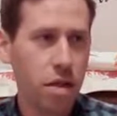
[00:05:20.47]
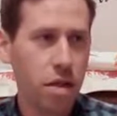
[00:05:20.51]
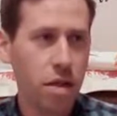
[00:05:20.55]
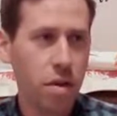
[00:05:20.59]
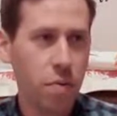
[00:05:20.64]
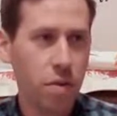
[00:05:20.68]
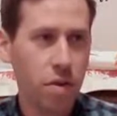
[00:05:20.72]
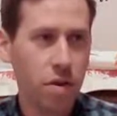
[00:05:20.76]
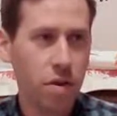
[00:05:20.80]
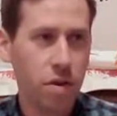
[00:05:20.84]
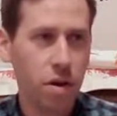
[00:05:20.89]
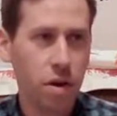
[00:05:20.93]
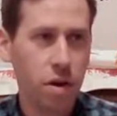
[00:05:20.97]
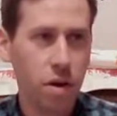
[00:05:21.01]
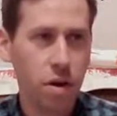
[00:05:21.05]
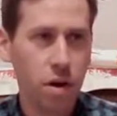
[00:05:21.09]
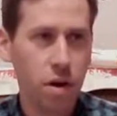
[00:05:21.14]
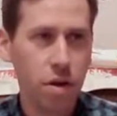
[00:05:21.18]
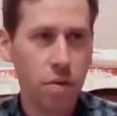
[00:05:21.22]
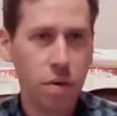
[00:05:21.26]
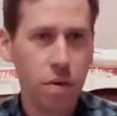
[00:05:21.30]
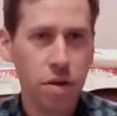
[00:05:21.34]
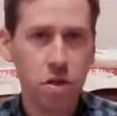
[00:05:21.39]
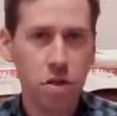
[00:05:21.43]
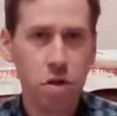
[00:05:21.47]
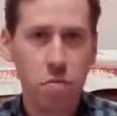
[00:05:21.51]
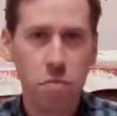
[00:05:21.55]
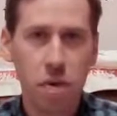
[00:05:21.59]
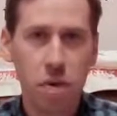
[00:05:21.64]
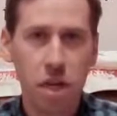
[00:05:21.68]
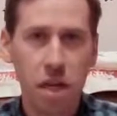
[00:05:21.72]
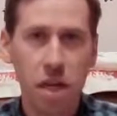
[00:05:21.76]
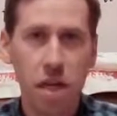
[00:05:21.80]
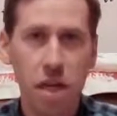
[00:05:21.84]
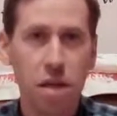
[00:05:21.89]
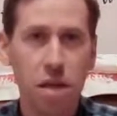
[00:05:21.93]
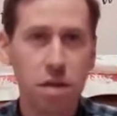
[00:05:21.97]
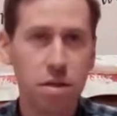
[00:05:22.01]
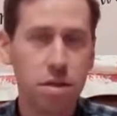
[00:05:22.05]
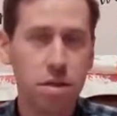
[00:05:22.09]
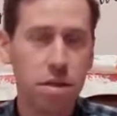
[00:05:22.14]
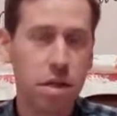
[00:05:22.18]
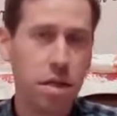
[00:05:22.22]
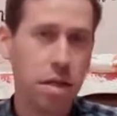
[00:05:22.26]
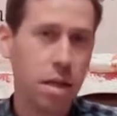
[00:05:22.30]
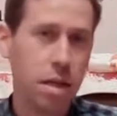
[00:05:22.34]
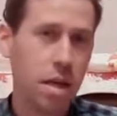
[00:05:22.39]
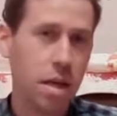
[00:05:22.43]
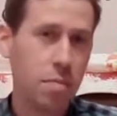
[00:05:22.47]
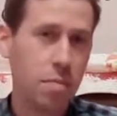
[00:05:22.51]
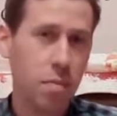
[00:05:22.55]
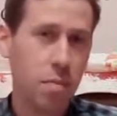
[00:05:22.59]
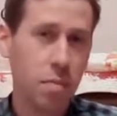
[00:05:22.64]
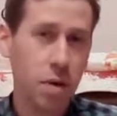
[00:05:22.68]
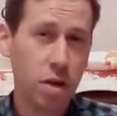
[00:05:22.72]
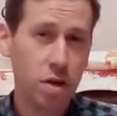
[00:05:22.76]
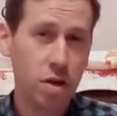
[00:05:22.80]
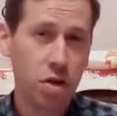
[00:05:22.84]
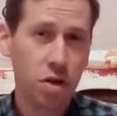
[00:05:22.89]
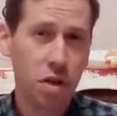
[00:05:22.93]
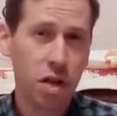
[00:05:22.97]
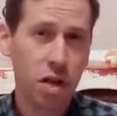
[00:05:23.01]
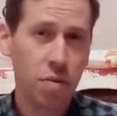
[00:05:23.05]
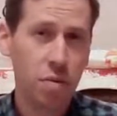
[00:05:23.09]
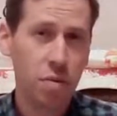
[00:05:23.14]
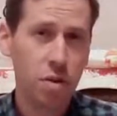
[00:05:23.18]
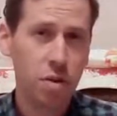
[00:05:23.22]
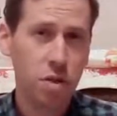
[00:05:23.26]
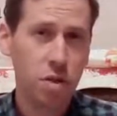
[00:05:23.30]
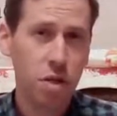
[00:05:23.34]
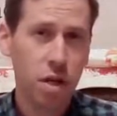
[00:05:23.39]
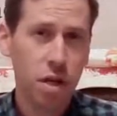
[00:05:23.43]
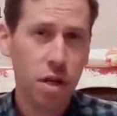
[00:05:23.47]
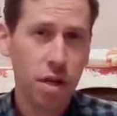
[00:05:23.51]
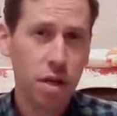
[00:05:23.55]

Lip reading: what their original meaning is in the Hebrew picture language.